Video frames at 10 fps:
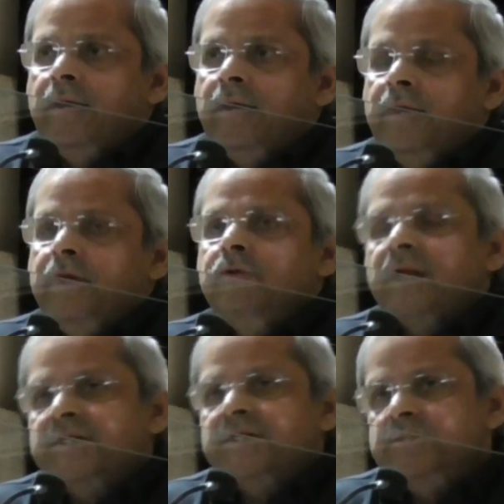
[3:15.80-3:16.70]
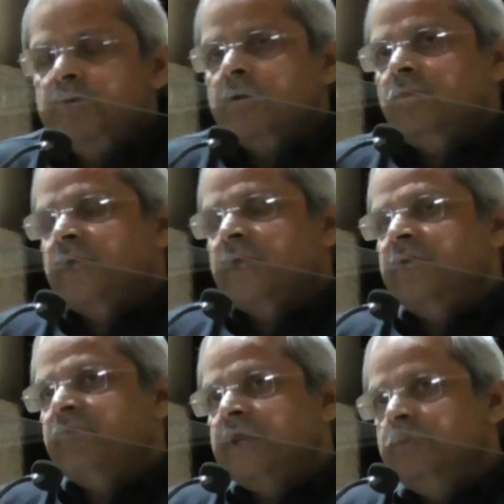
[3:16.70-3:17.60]
Narasimha Rao, when he
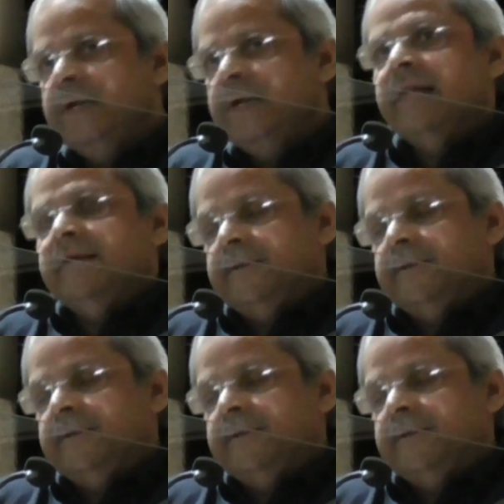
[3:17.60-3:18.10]
went to Delhi,